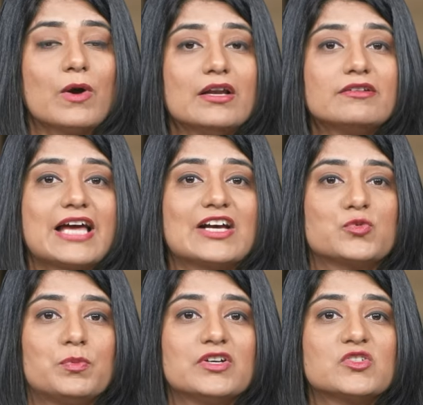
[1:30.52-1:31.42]
Well,
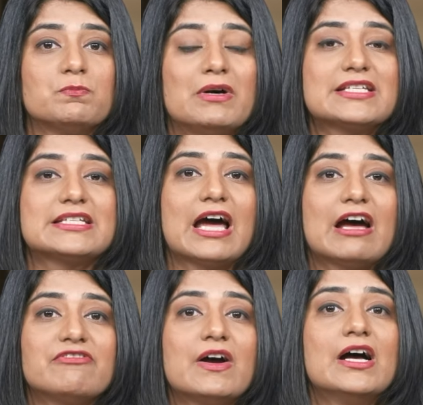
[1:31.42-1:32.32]
taxpayers must
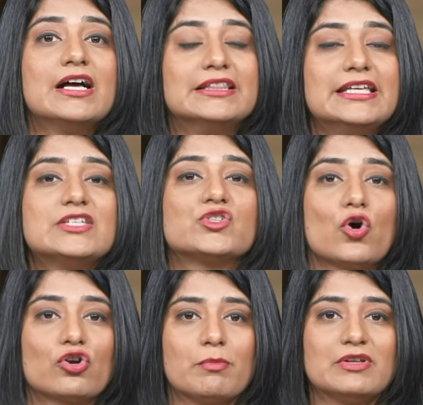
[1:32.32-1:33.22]
have these
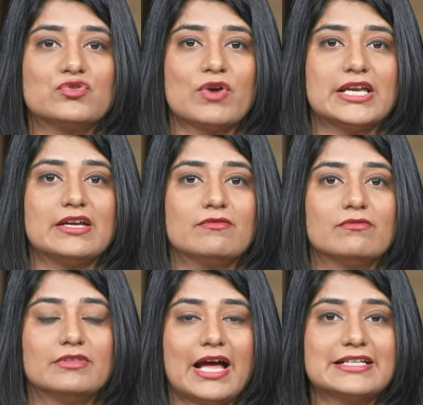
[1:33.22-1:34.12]
documents ready.
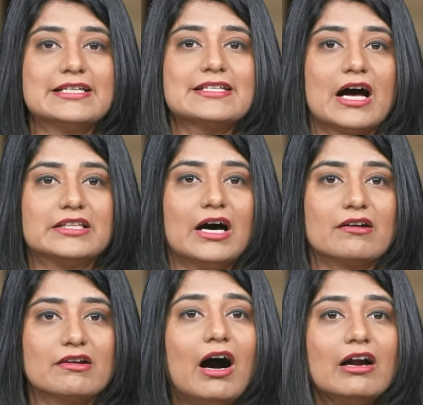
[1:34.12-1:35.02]
That is
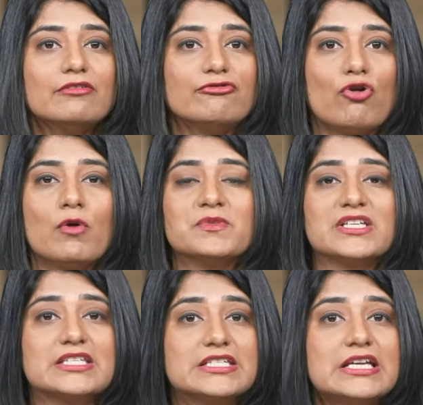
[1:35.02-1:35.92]
Aadhaar card, Form
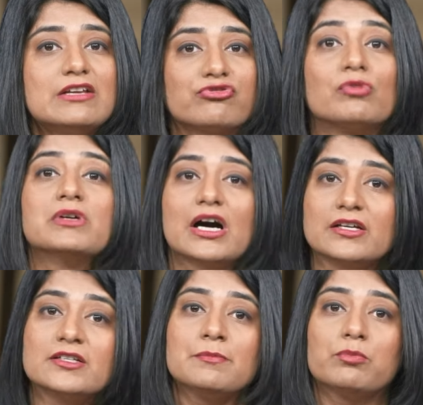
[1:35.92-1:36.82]
16 from
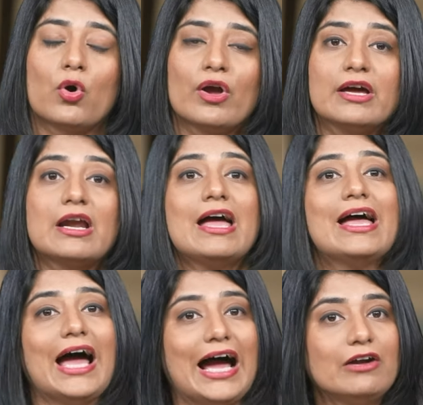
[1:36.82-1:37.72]
current employer
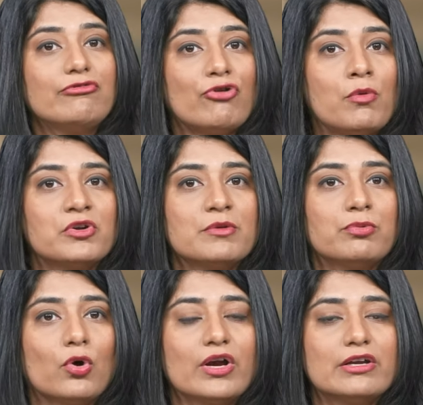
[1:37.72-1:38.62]
and former
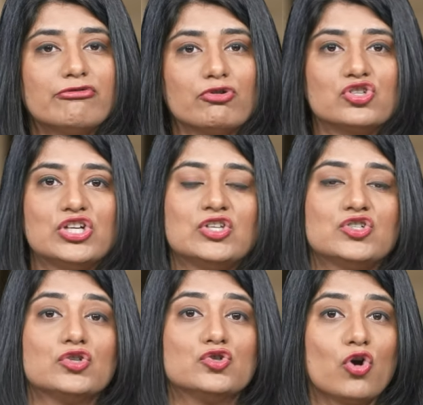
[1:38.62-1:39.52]
employer if you're
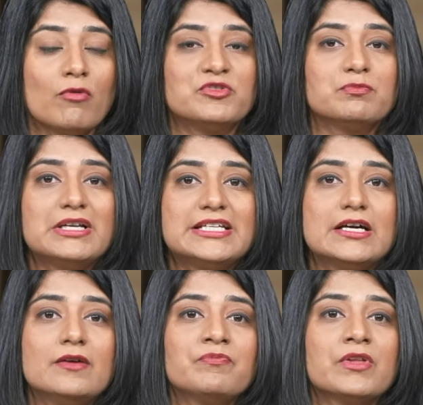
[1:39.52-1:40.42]
changing jobs
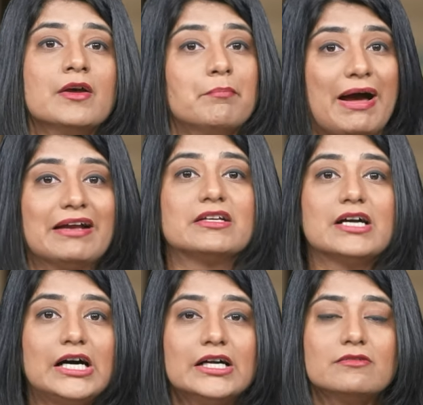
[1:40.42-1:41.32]
mid-year, PAN
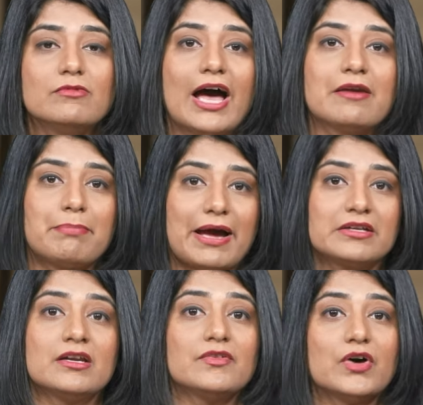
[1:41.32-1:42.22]
card and
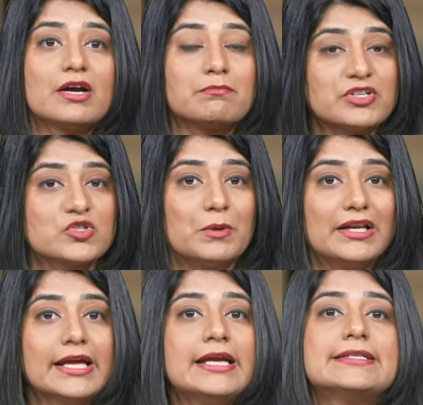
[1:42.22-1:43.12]
PAN and Aadhaar must be
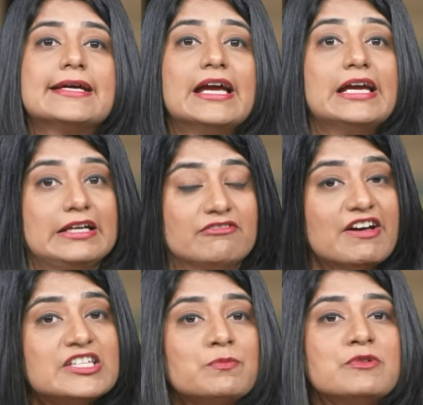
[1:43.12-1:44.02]
linked,
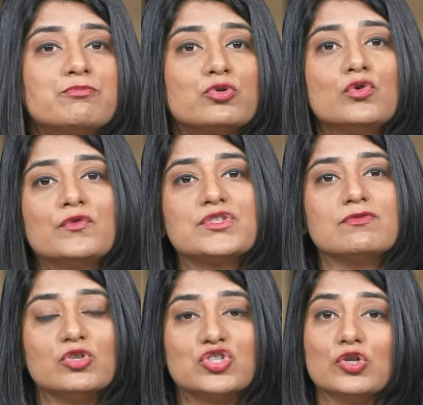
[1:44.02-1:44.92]
investment
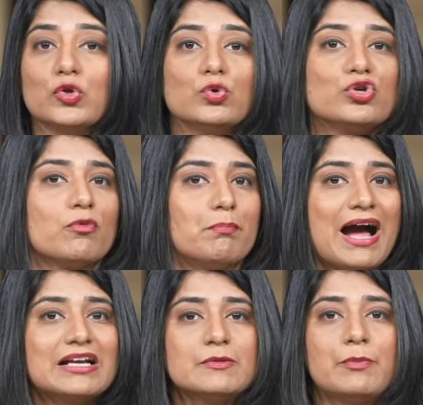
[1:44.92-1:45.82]
proofs which include your
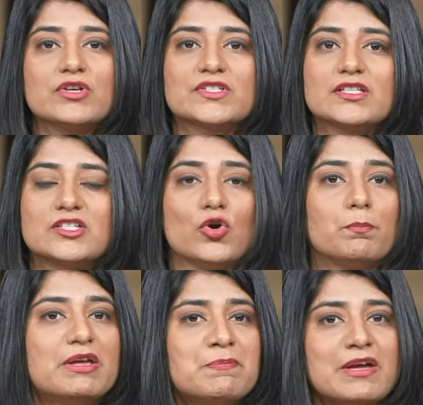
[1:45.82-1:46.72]
bank deposits, your
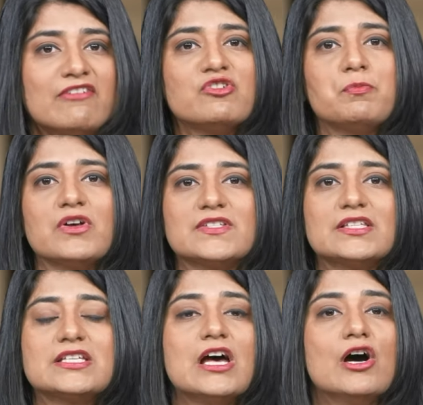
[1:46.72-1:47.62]
PPF
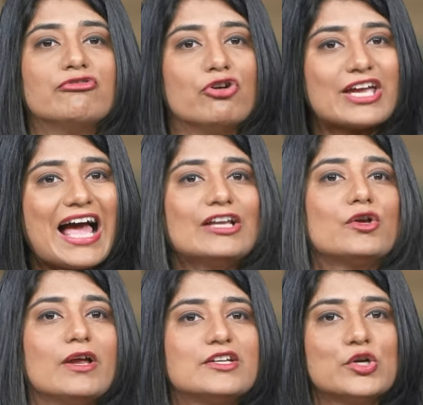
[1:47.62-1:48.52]
deposits for
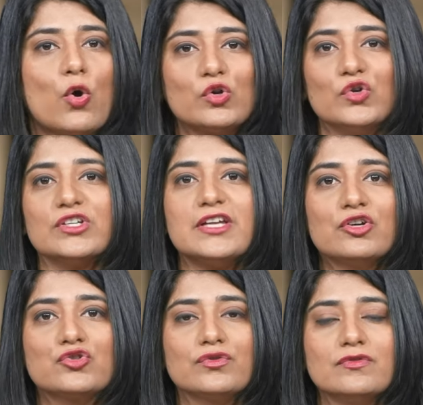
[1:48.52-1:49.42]
calculating all your
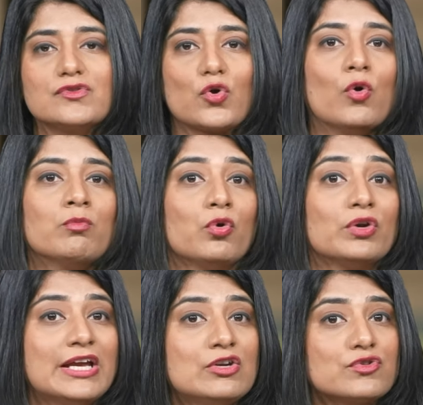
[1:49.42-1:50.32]
deductions, home
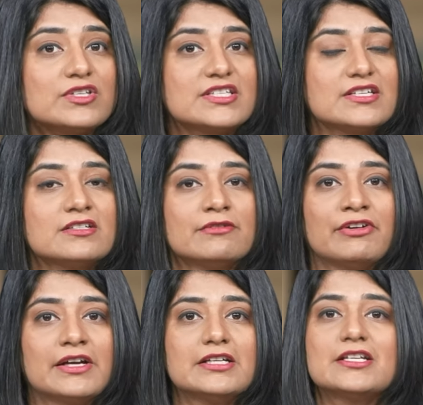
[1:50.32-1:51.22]
loan interest
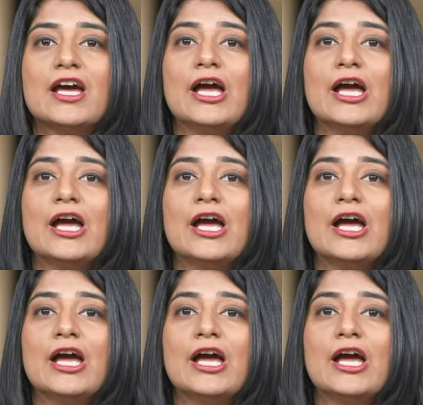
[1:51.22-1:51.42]
certificate,